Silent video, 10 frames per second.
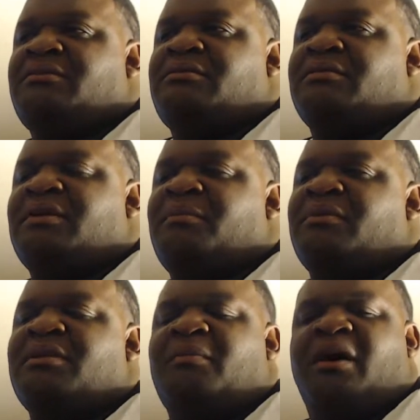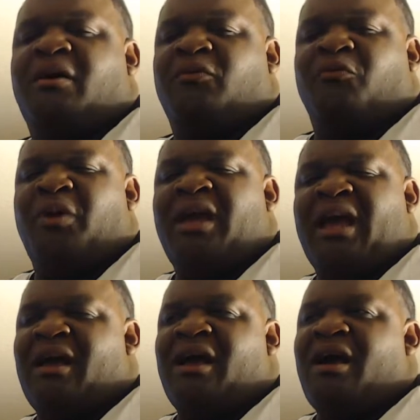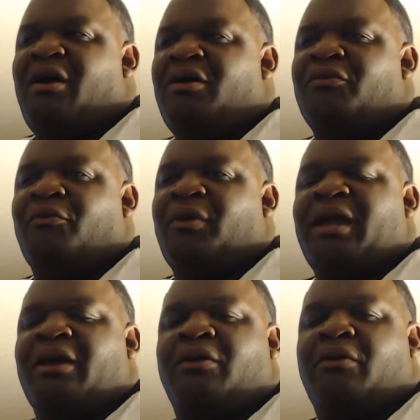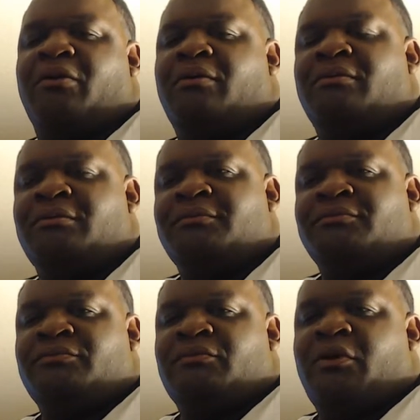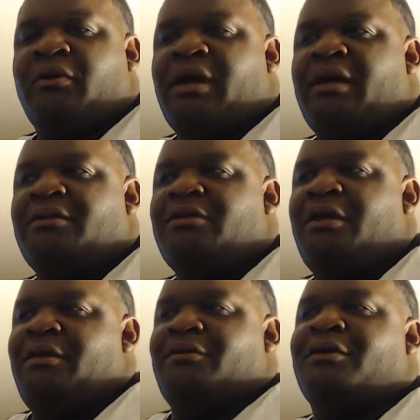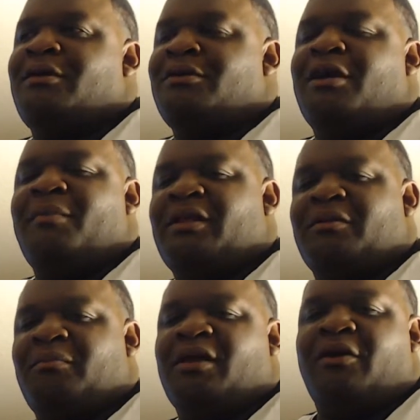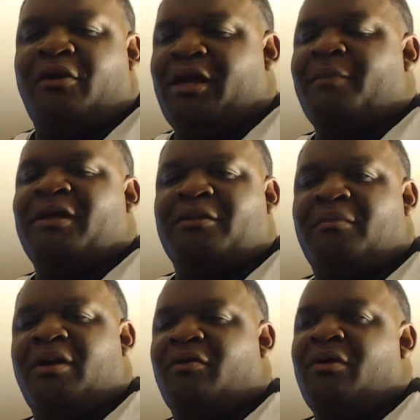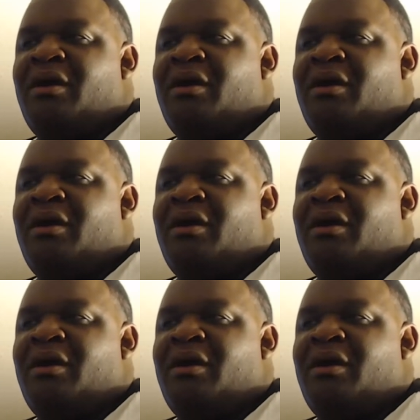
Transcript: some ring. I call her the ring girl. Okay, she come out the girl that come out the mirror.